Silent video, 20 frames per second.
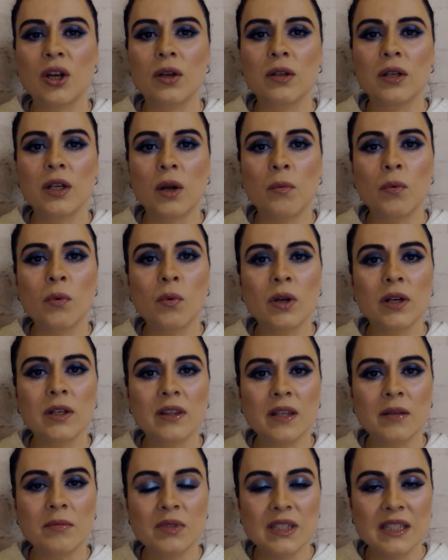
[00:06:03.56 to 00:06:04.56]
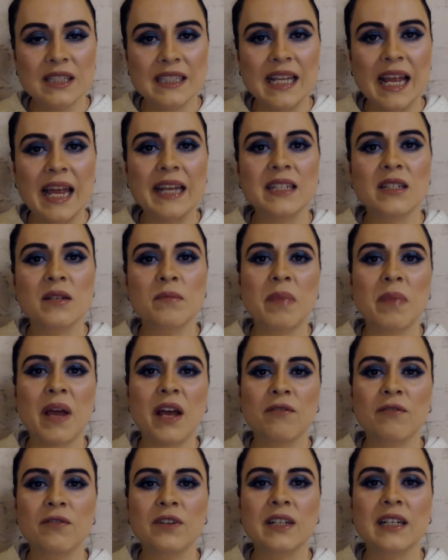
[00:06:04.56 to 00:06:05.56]
we want them to sand it
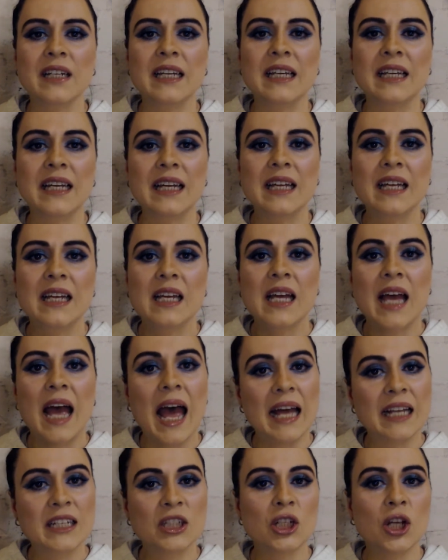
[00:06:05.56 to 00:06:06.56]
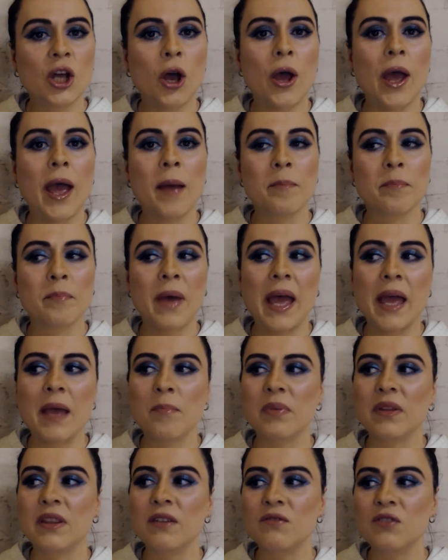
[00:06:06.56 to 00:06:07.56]
back, fill it, undercoat and paint,
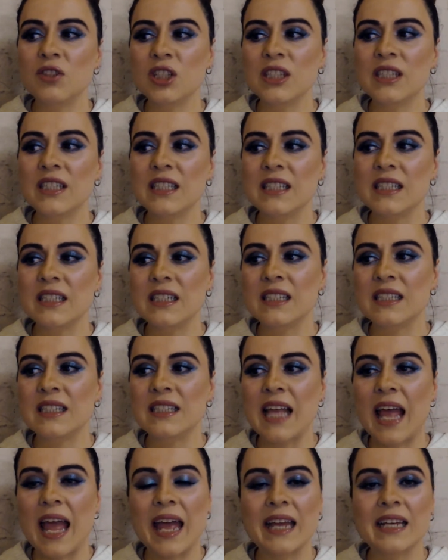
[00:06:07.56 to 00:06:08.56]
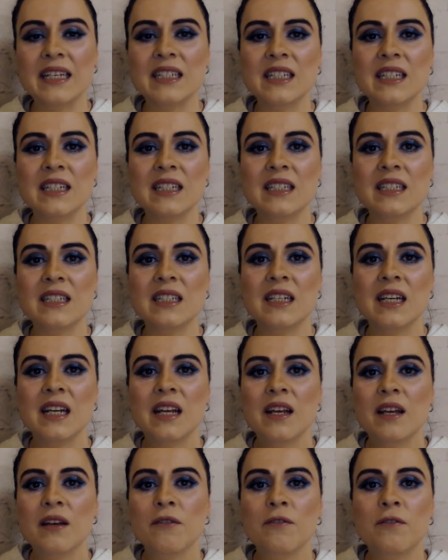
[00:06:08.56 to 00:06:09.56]
but they've just filled
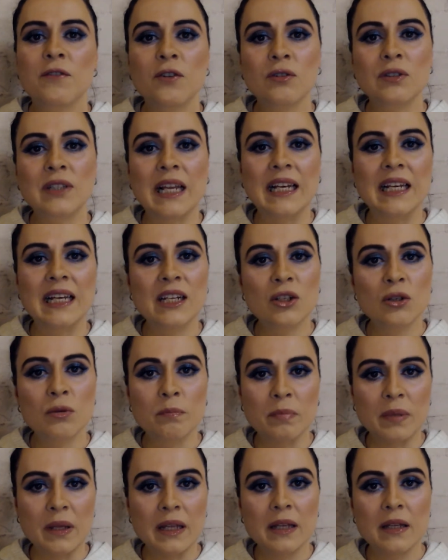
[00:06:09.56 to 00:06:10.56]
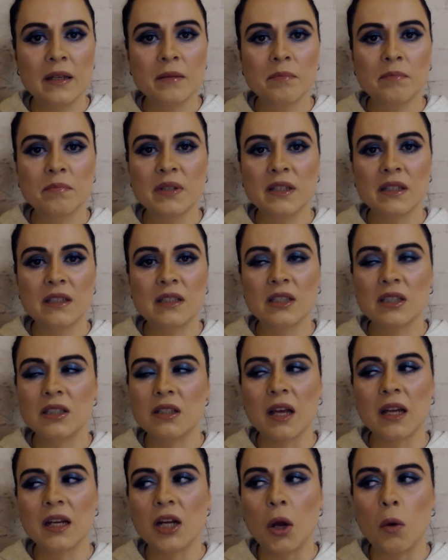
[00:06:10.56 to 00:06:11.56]
a little bits.
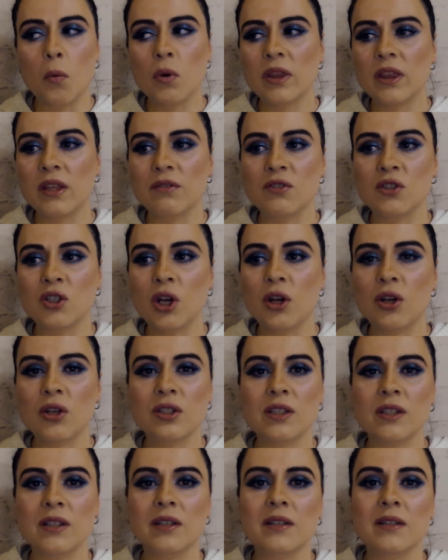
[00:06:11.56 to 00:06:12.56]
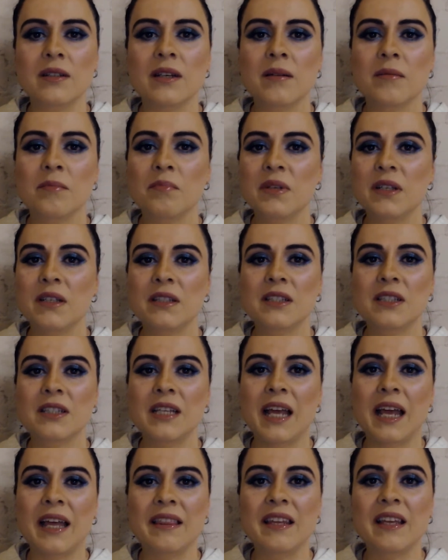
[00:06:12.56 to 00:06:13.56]
I don't know what they've chosen, bits,
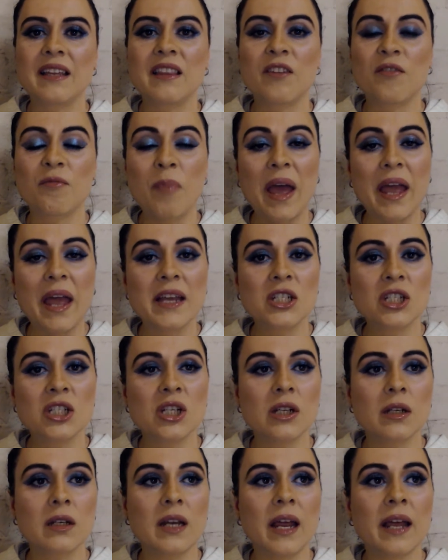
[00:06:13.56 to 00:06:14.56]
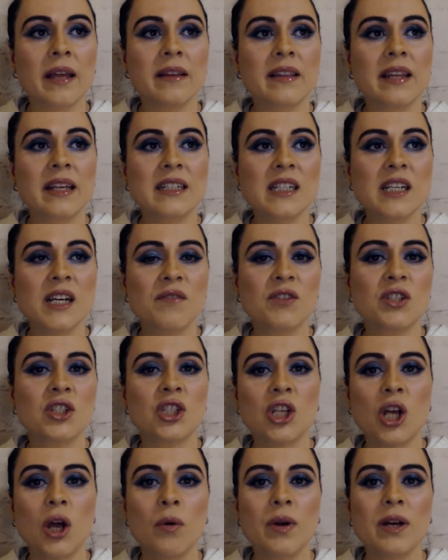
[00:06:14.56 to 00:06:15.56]
and then they've painted, and they didn't even
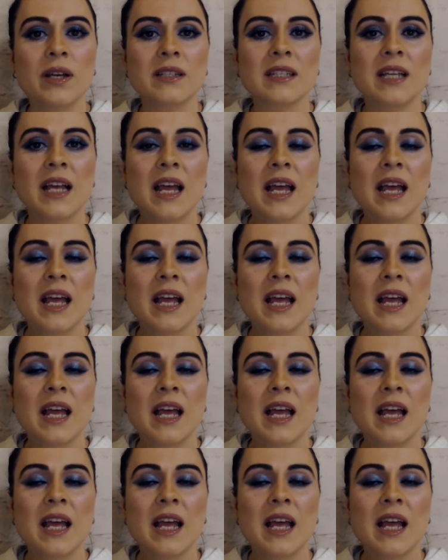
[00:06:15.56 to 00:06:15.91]
show us.